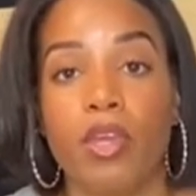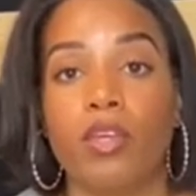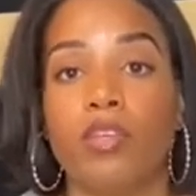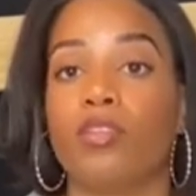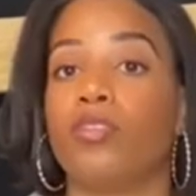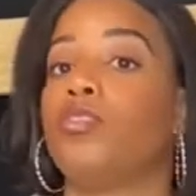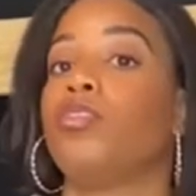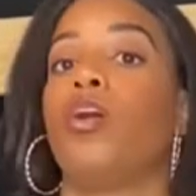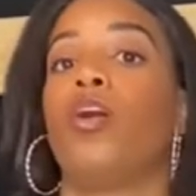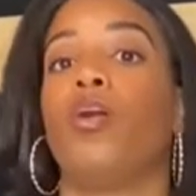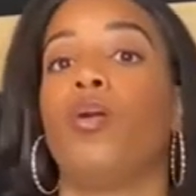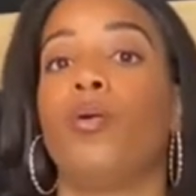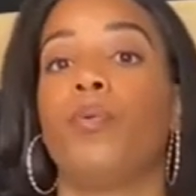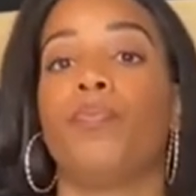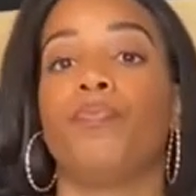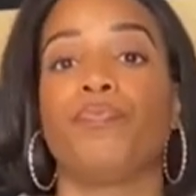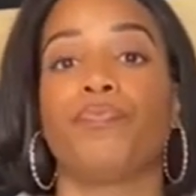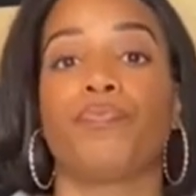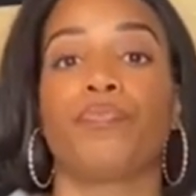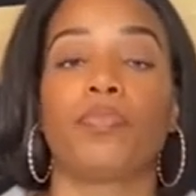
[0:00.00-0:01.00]
So
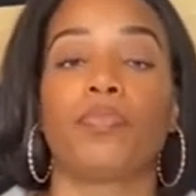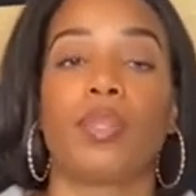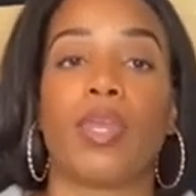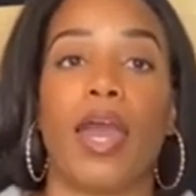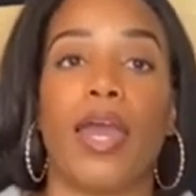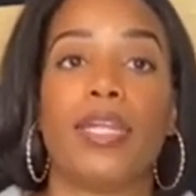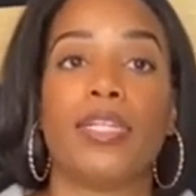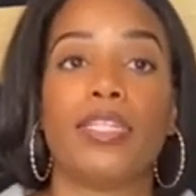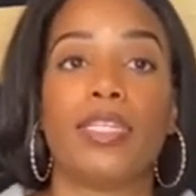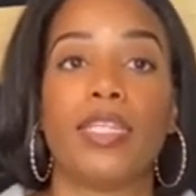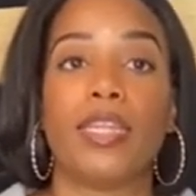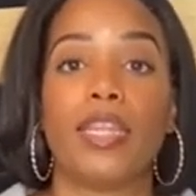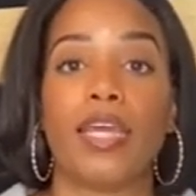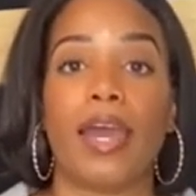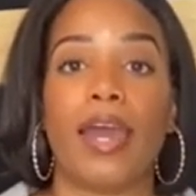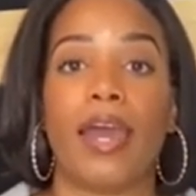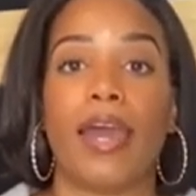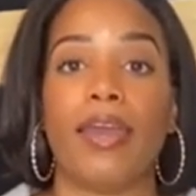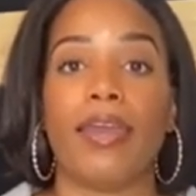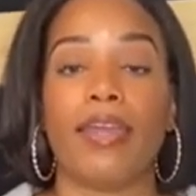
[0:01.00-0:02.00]
I did
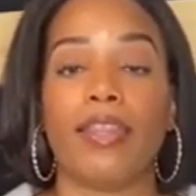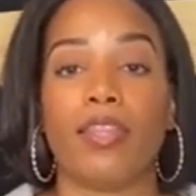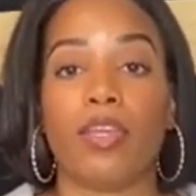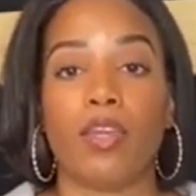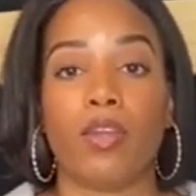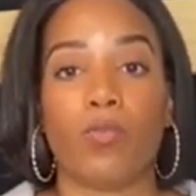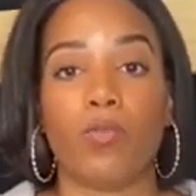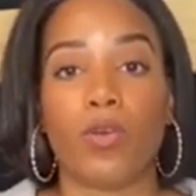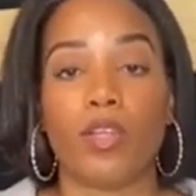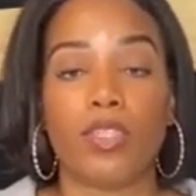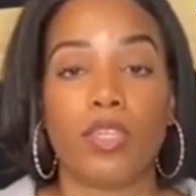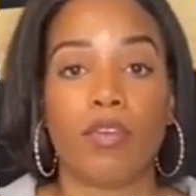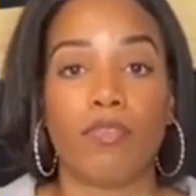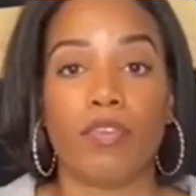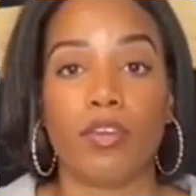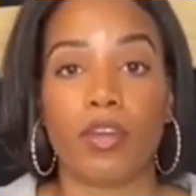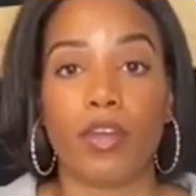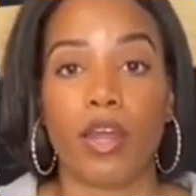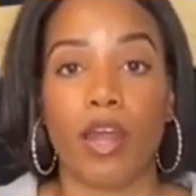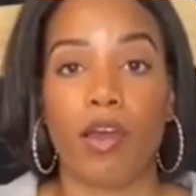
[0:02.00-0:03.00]
that, and then once I
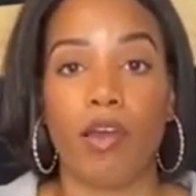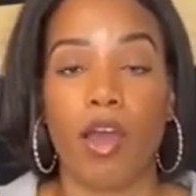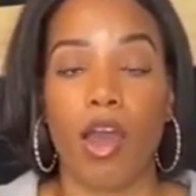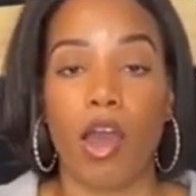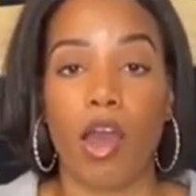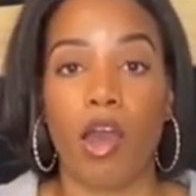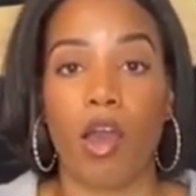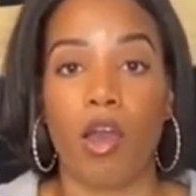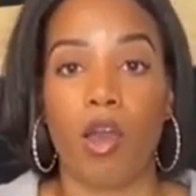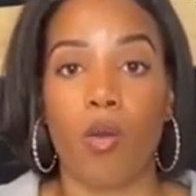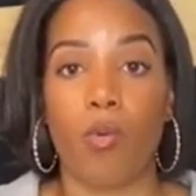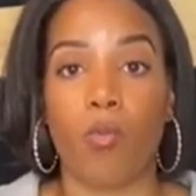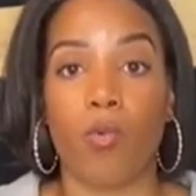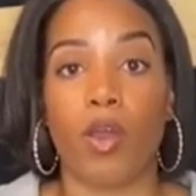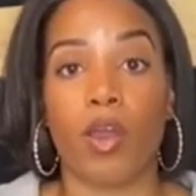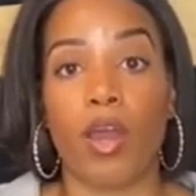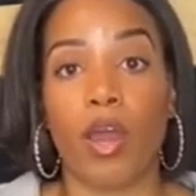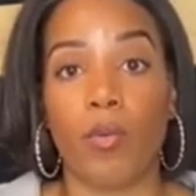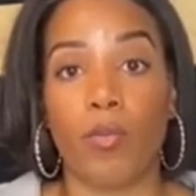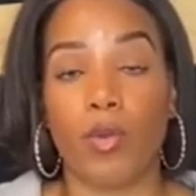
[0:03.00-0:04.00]
figured out
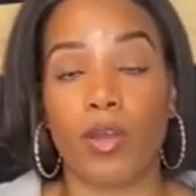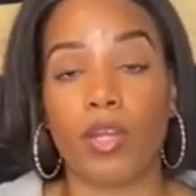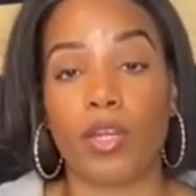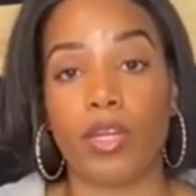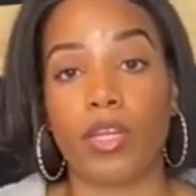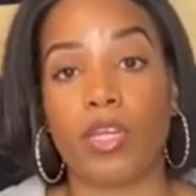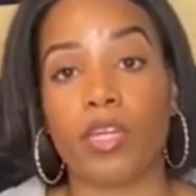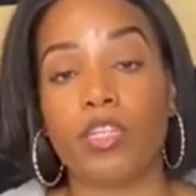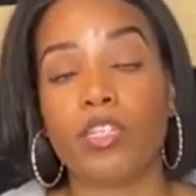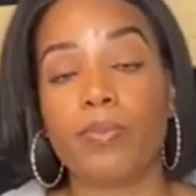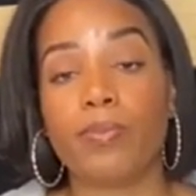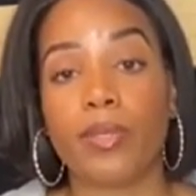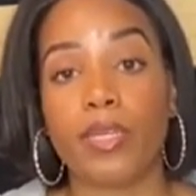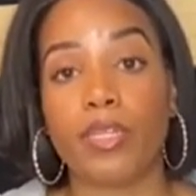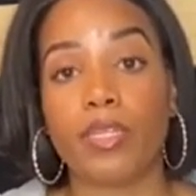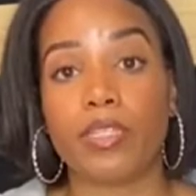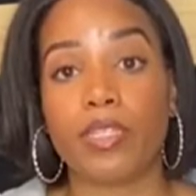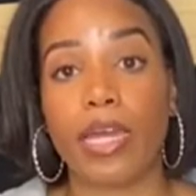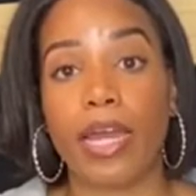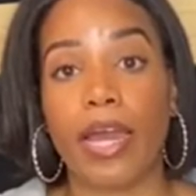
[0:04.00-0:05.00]
where I wanted each
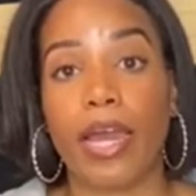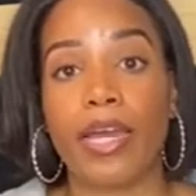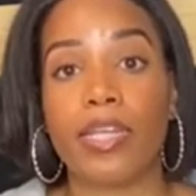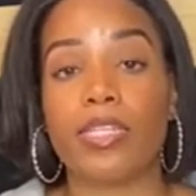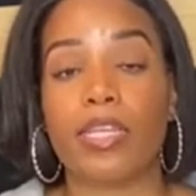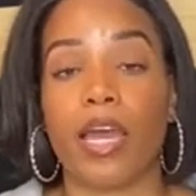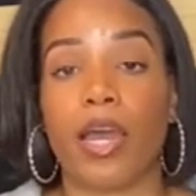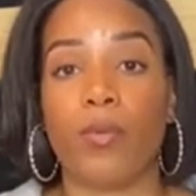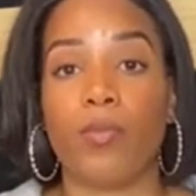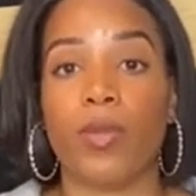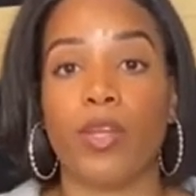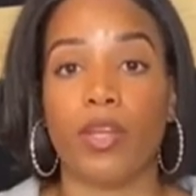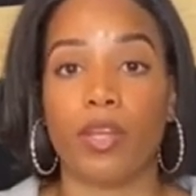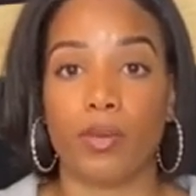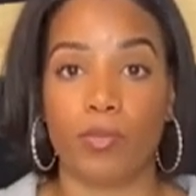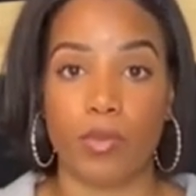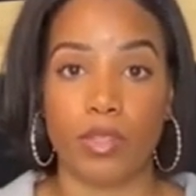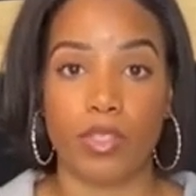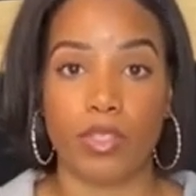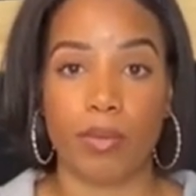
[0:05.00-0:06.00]
piece at, I went
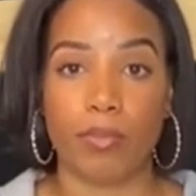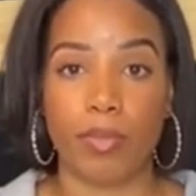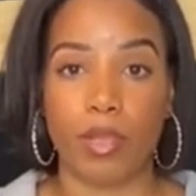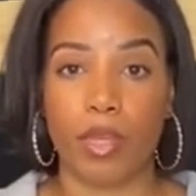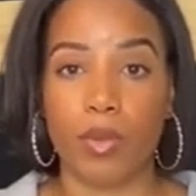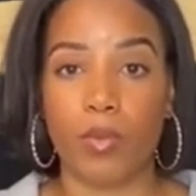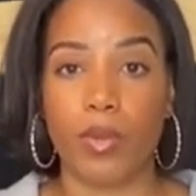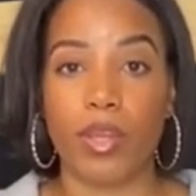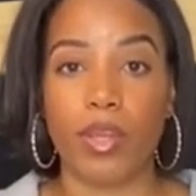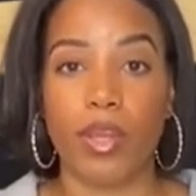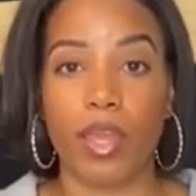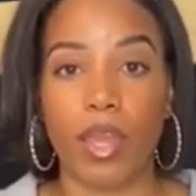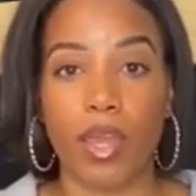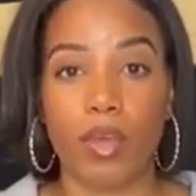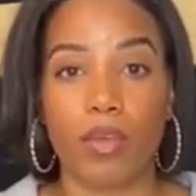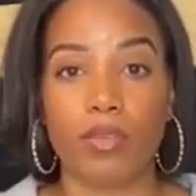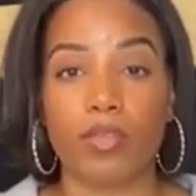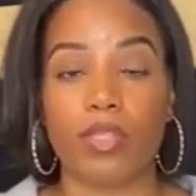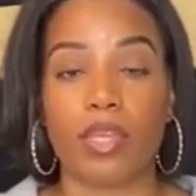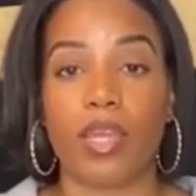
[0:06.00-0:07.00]
in with some liquid
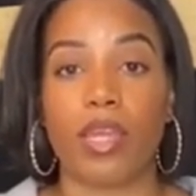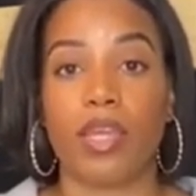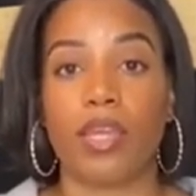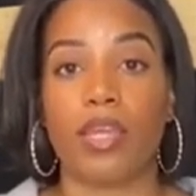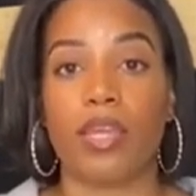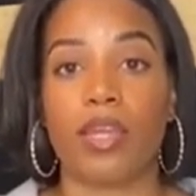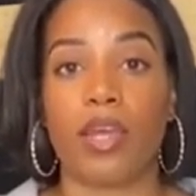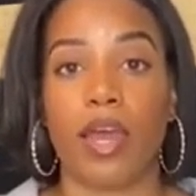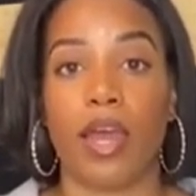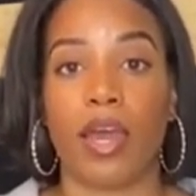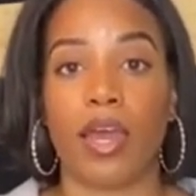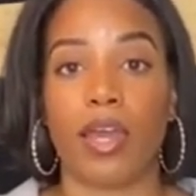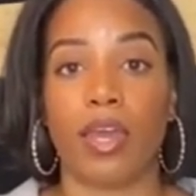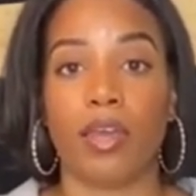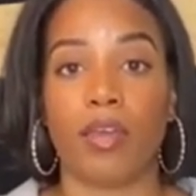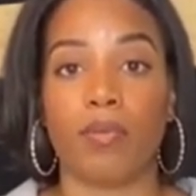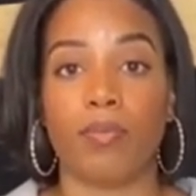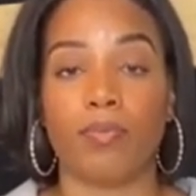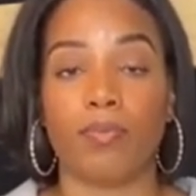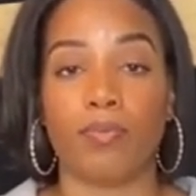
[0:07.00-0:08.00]
nails and
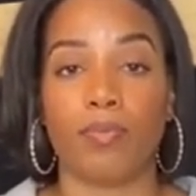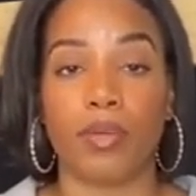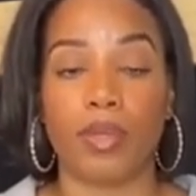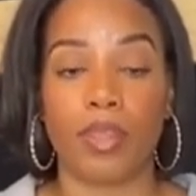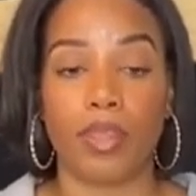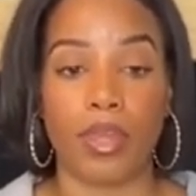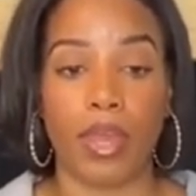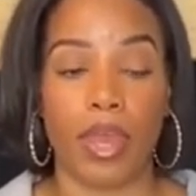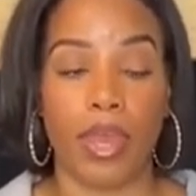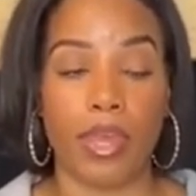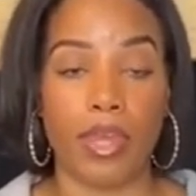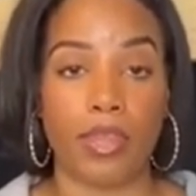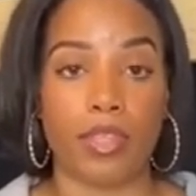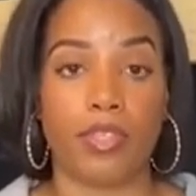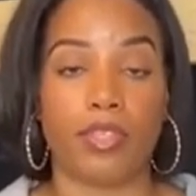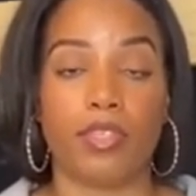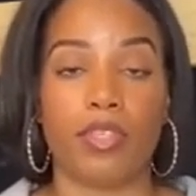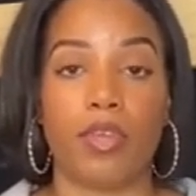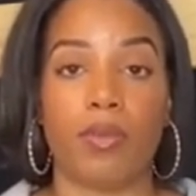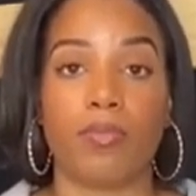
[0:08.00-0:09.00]
I put that in the
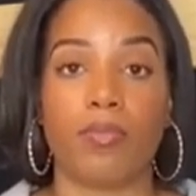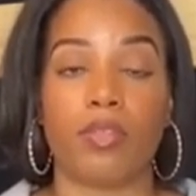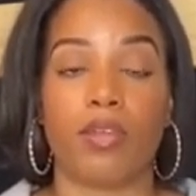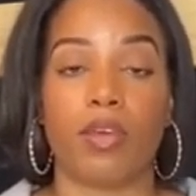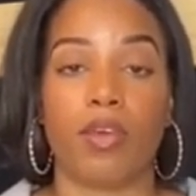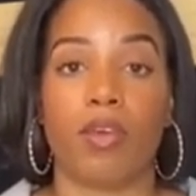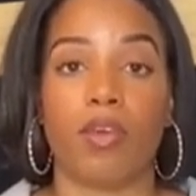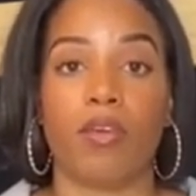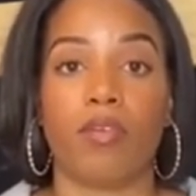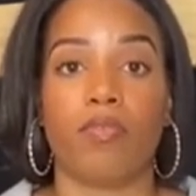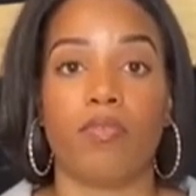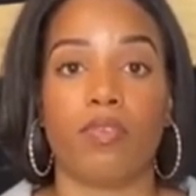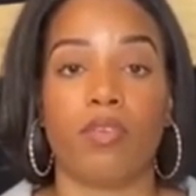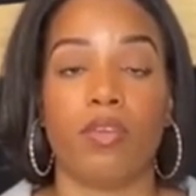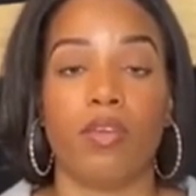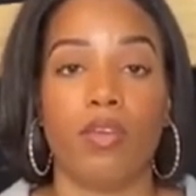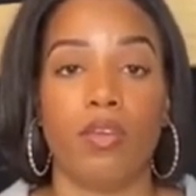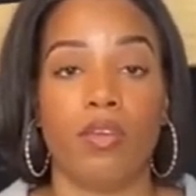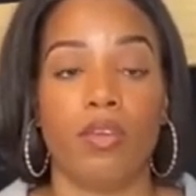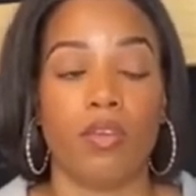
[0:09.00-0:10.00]
seams of
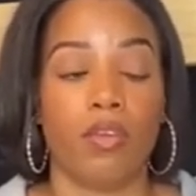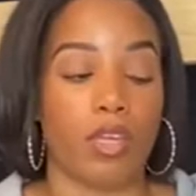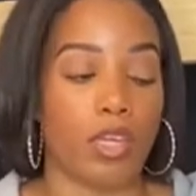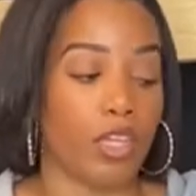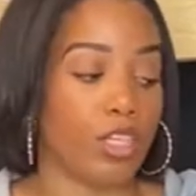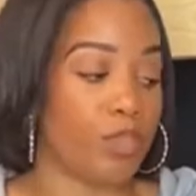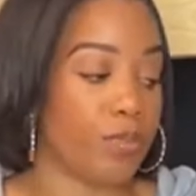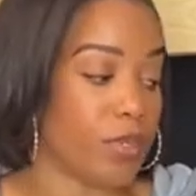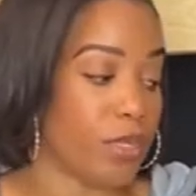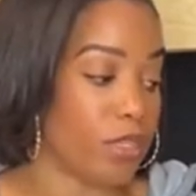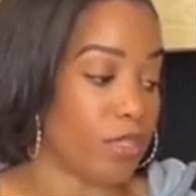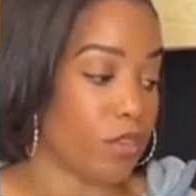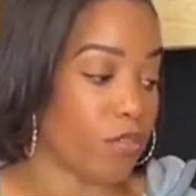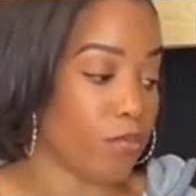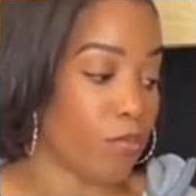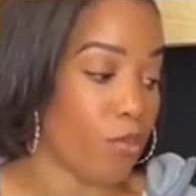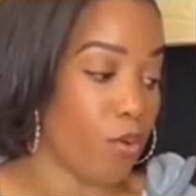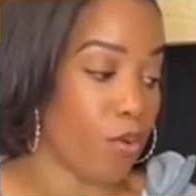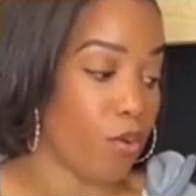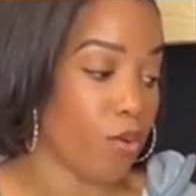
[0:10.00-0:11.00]
each piece
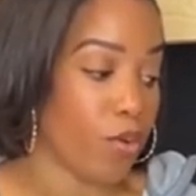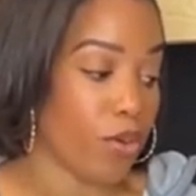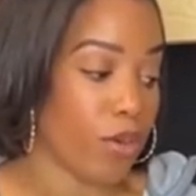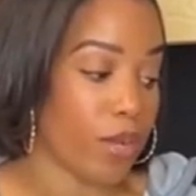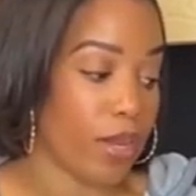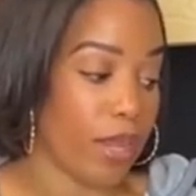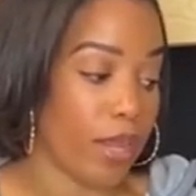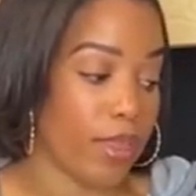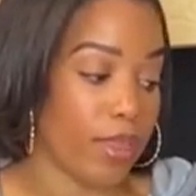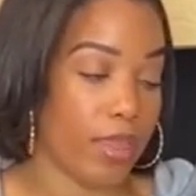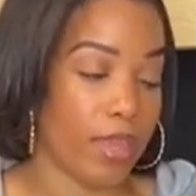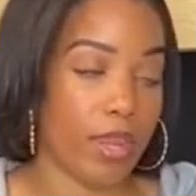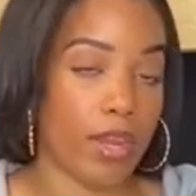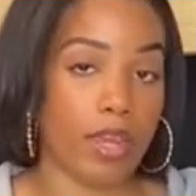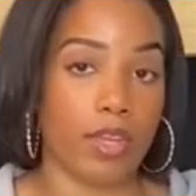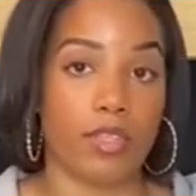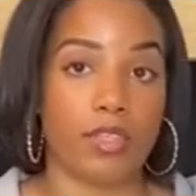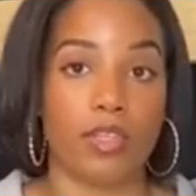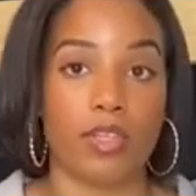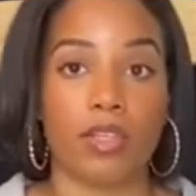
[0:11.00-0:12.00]
of board, and then
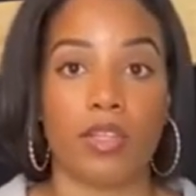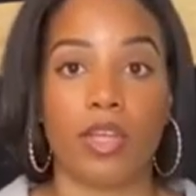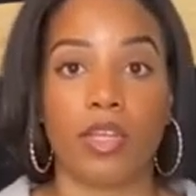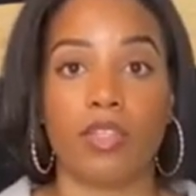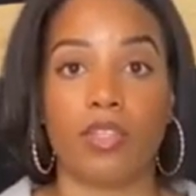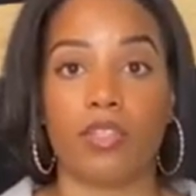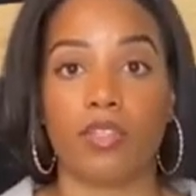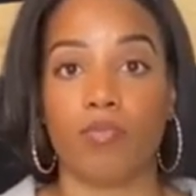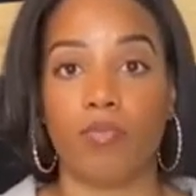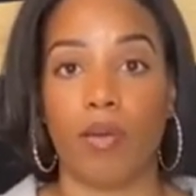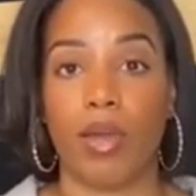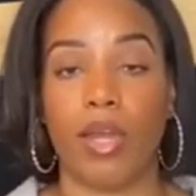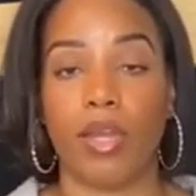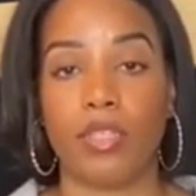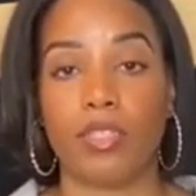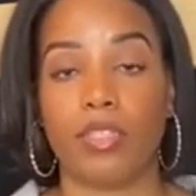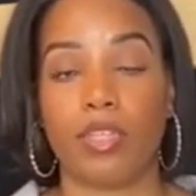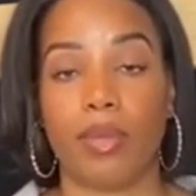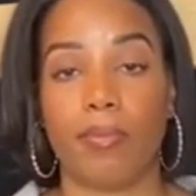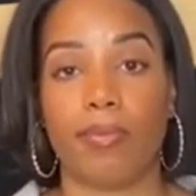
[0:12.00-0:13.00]
I took like this
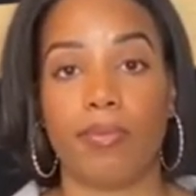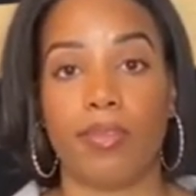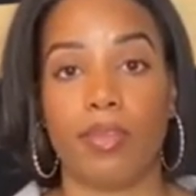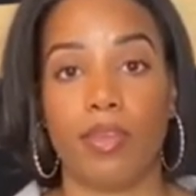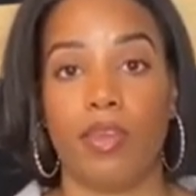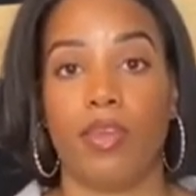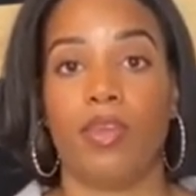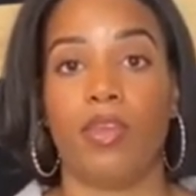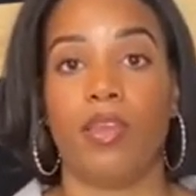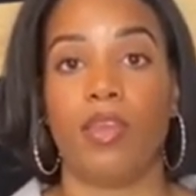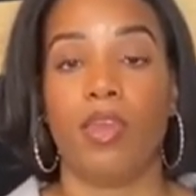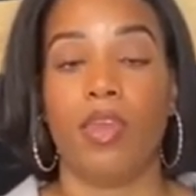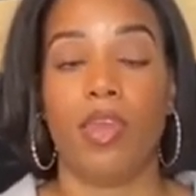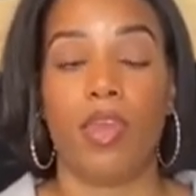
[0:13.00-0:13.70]
bicep thing